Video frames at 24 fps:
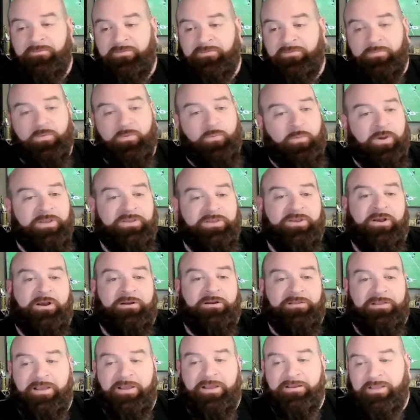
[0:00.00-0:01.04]
from the 1
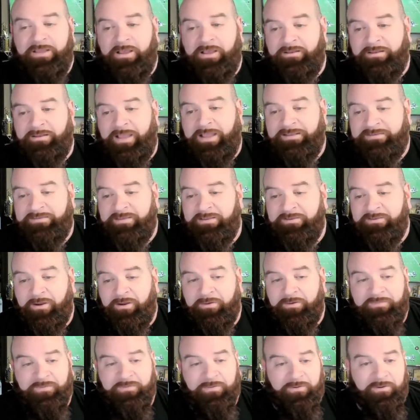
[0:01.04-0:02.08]
yard line, a
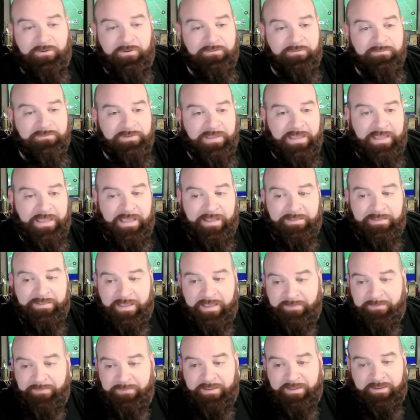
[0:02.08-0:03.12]
19-yard field goal, and
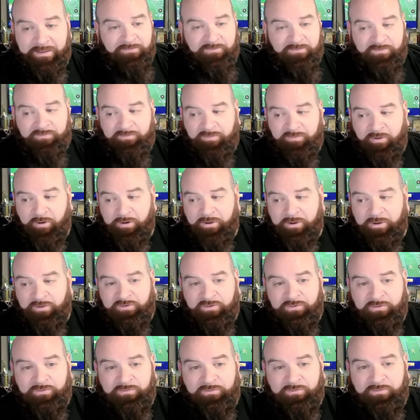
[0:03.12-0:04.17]
they make it
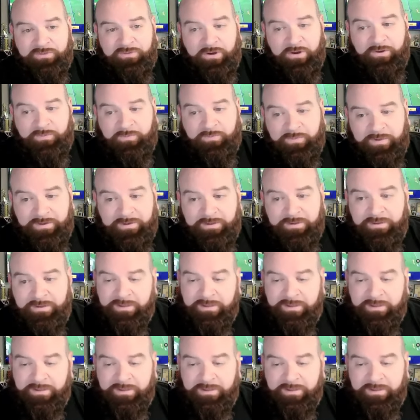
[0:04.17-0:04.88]
32-31.